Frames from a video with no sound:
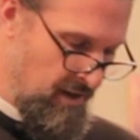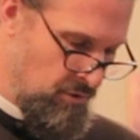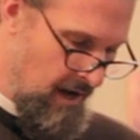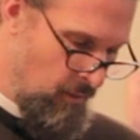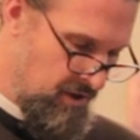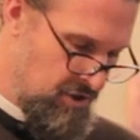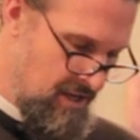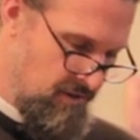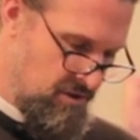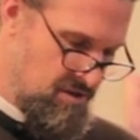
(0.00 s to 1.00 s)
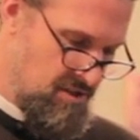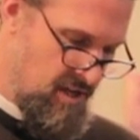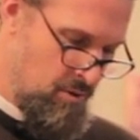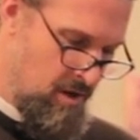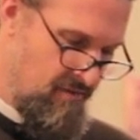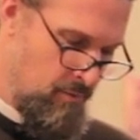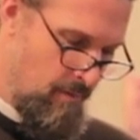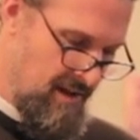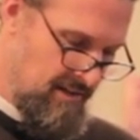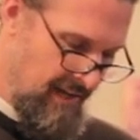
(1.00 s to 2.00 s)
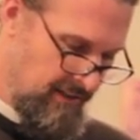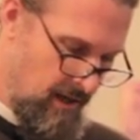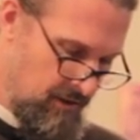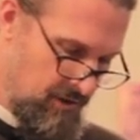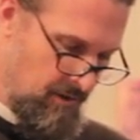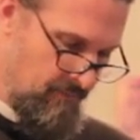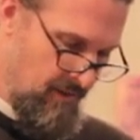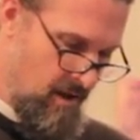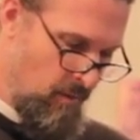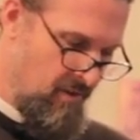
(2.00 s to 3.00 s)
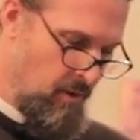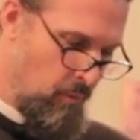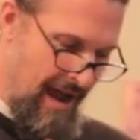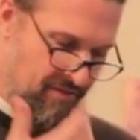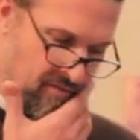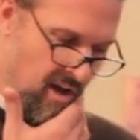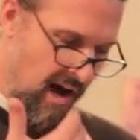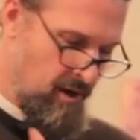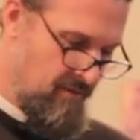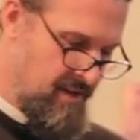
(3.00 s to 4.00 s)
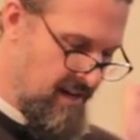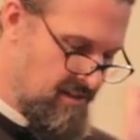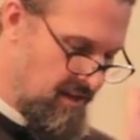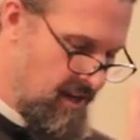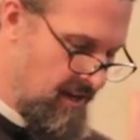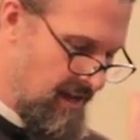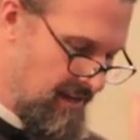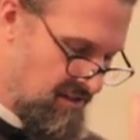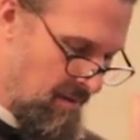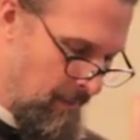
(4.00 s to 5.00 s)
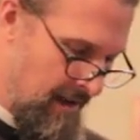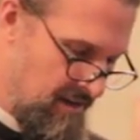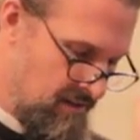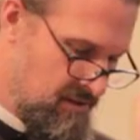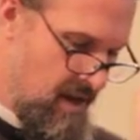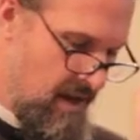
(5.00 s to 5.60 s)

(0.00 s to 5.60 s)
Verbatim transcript: We do not wish even to see you if you remain an idolater. When the wrath of God overtakes the king and his companions,